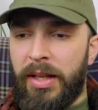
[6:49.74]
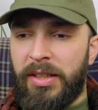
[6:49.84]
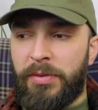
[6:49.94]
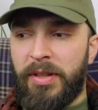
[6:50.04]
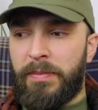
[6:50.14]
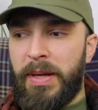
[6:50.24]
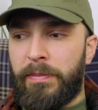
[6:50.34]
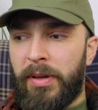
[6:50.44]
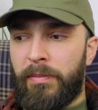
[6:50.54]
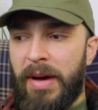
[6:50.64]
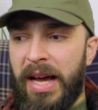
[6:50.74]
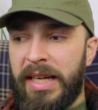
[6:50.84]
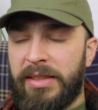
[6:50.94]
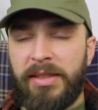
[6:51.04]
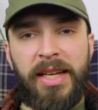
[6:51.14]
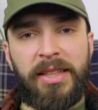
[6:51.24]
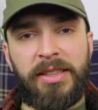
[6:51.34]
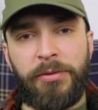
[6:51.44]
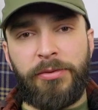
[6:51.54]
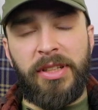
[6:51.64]
different people might take
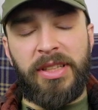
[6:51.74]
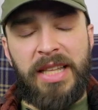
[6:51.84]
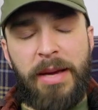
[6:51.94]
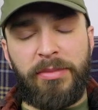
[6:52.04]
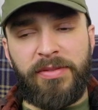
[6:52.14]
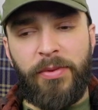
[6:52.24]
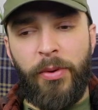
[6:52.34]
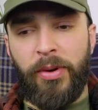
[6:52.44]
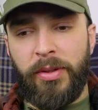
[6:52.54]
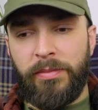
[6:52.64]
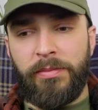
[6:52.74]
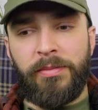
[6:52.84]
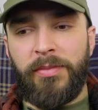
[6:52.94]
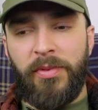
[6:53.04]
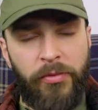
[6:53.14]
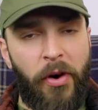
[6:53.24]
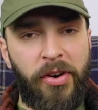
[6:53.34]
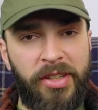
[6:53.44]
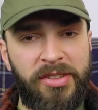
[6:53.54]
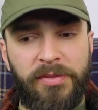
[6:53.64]
different names for
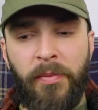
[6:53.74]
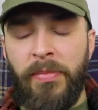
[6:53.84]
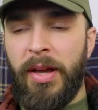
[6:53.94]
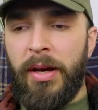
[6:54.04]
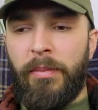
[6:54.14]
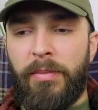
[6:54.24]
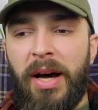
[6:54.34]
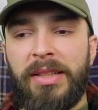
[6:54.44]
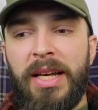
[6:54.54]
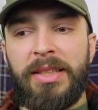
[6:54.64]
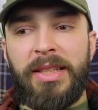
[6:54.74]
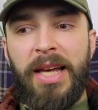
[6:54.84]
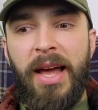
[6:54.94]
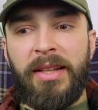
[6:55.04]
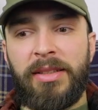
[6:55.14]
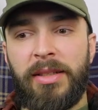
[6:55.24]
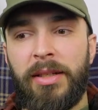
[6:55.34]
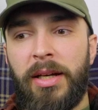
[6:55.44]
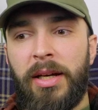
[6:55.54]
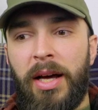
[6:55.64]
warriors. But in the end,
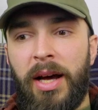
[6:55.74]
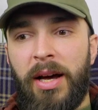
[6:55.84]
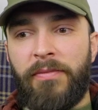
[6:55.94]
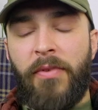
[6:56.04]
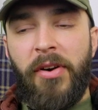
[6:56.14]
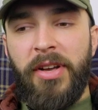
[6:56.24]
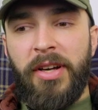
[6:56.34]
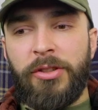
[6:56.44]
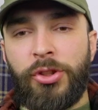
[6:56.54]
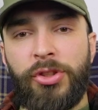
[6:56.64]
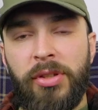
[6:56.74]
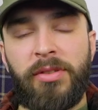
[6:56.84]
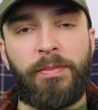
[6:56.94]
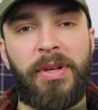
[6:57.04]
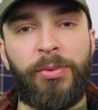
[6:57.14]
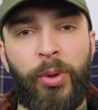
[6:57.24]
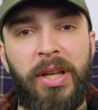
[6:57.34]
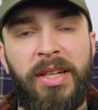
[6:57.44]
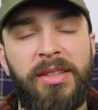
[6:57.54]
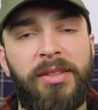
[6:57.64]
a warrior should be
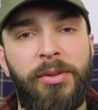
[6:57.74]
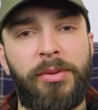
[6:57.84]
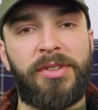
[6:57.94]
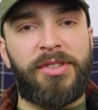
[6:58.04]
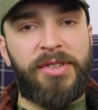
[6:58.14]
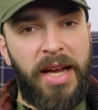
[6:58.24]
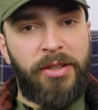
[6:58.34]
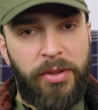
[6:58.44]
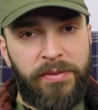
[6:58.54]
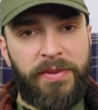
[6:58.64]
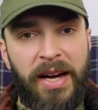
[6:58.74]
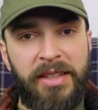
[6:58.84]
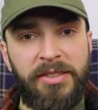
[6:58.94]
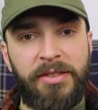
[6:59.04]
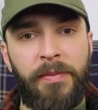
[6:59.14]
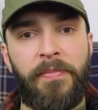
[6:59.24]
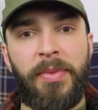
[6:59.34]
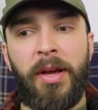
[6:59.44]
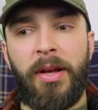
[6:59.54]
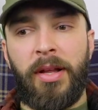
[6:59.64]
willing to sacrifice,
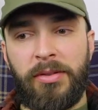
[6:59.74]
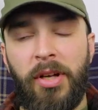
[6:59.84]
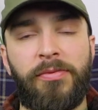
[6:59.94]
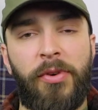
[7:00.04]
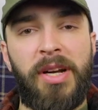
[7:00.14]
not for